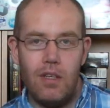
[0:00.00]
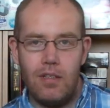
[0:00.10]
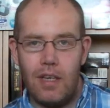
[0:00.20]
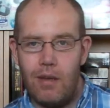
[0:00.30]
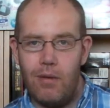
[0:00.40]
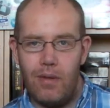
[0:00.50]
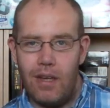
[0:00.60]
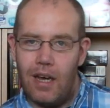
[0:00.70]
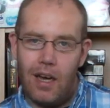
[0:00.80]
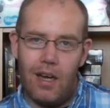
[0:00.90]
So
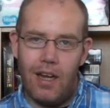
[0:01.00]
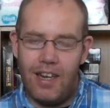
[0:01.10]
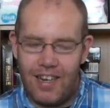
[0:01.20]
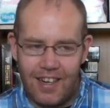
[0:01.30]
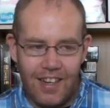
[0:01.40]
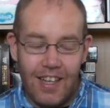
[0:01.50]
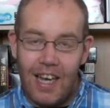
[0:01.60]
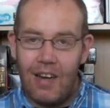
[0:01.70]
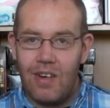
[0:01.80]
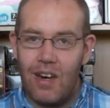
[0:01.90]

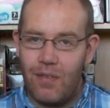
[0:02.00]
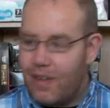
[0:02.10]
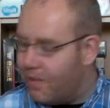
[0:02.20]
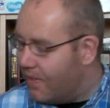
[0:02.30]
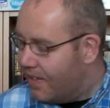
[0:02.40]
I've got a few.